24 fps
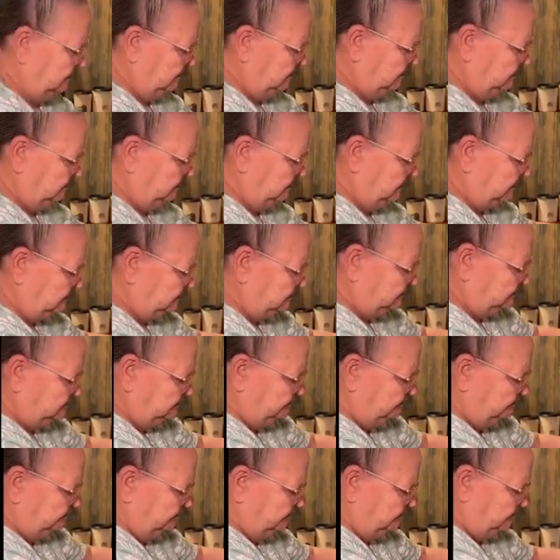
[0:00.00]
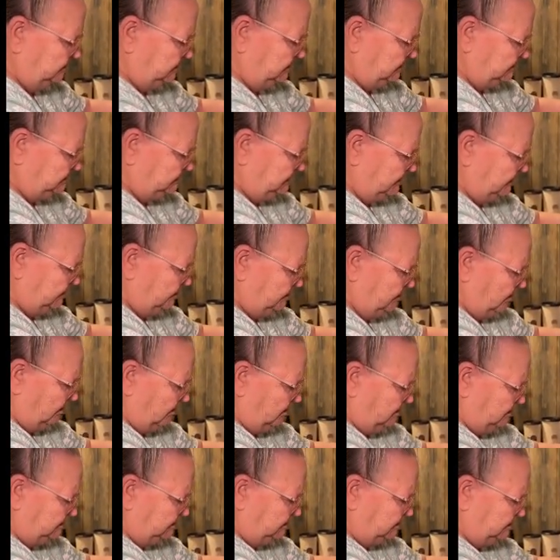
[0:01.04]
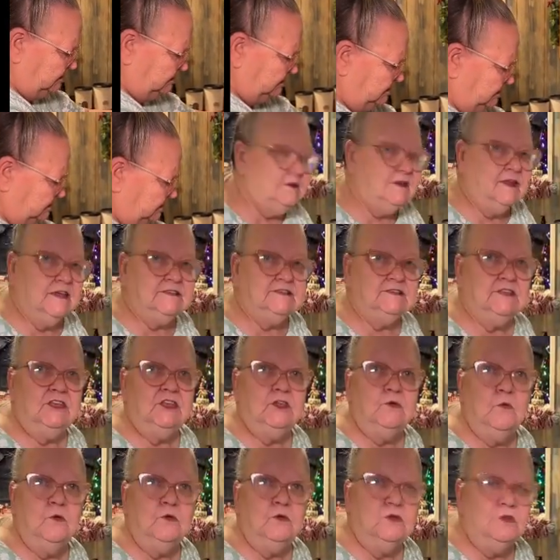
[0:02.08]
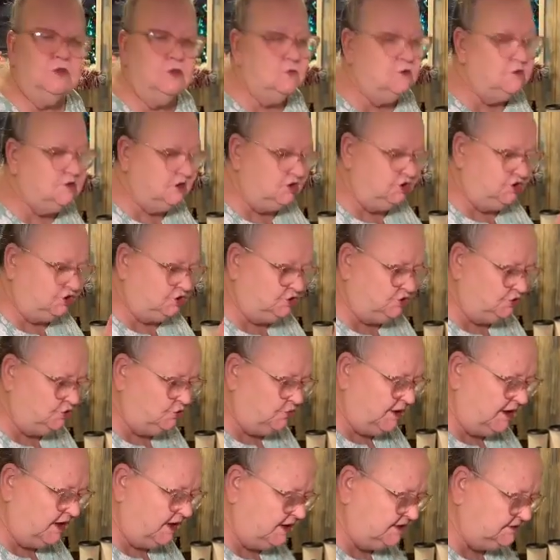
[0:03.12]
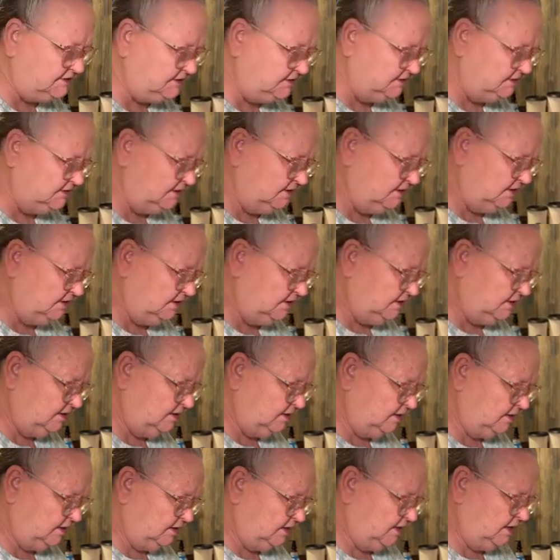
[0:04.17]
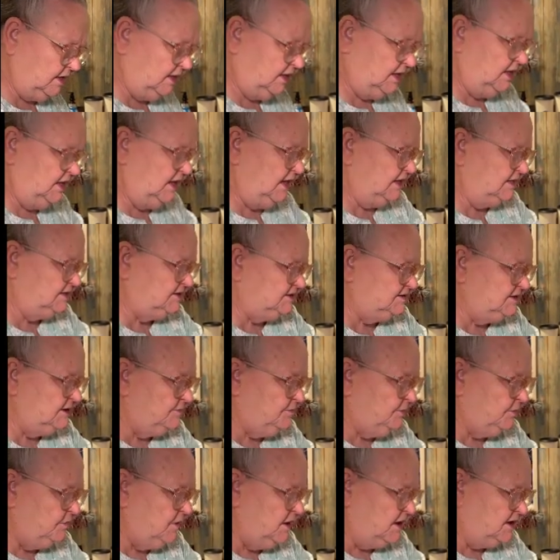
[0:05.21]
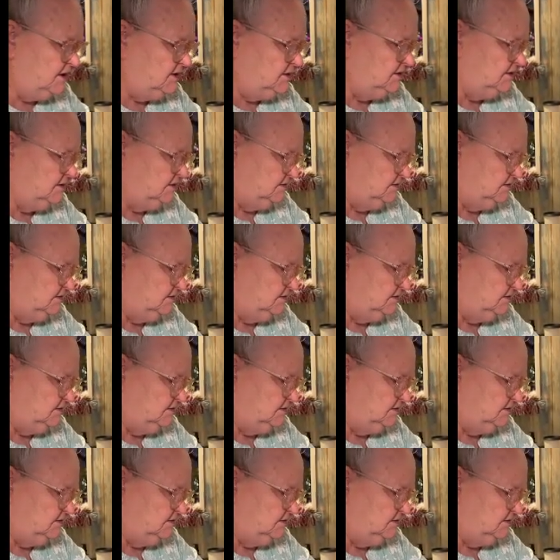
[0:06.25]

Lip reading: That's the second box. Next thing you want to do is get your 2 eggs and separate